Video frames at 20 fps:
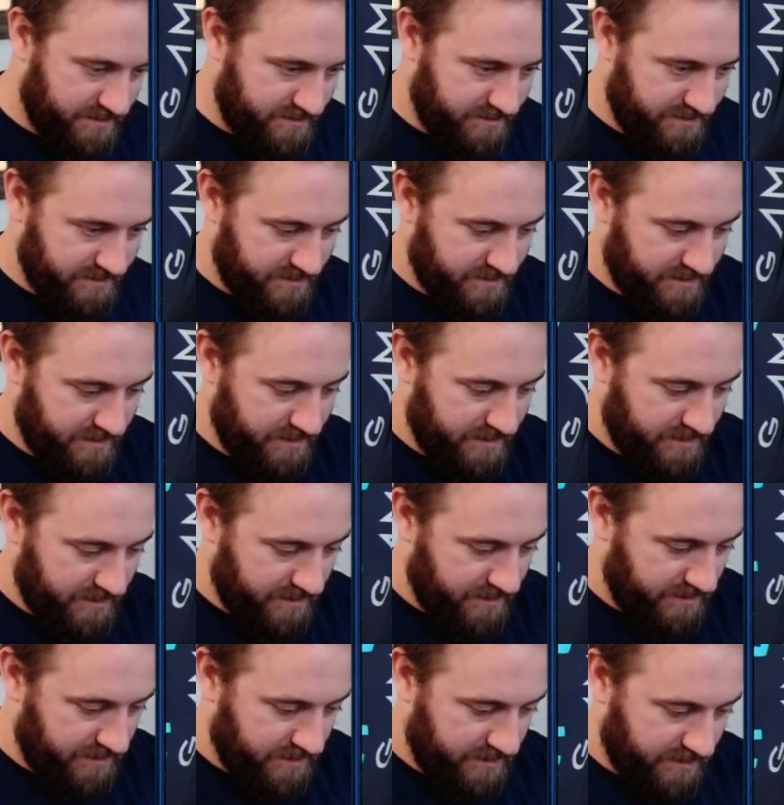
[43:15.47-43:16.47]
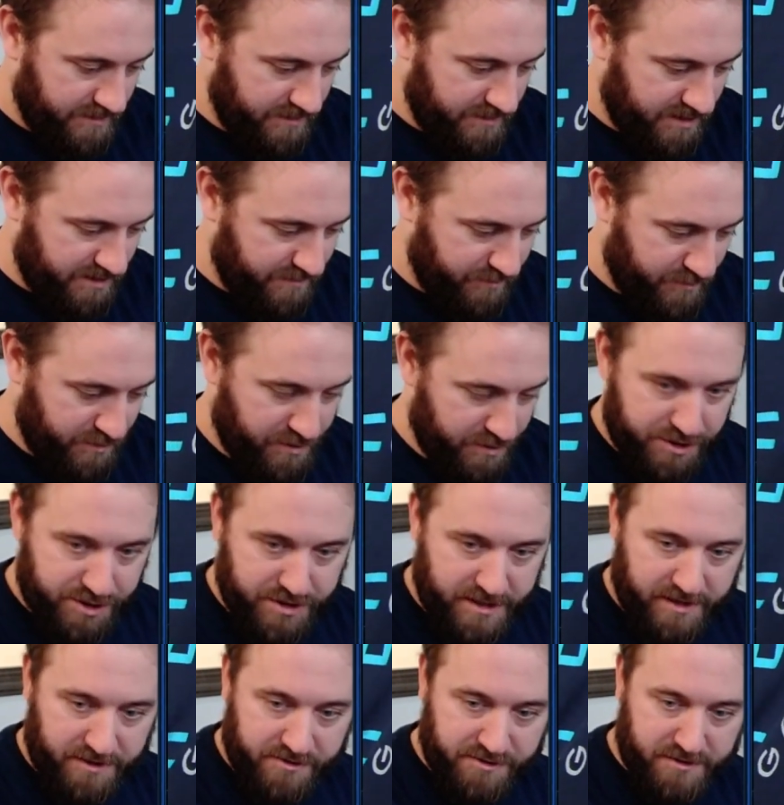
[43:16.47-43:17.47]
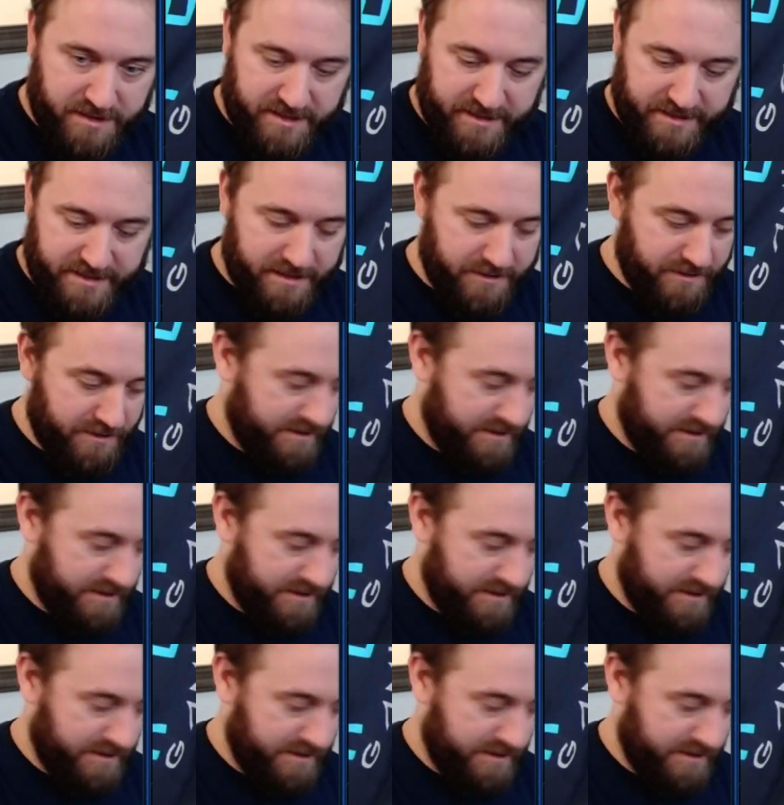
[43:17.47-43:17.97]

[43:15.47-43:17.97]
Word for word: Sure. Smush, get a training counter,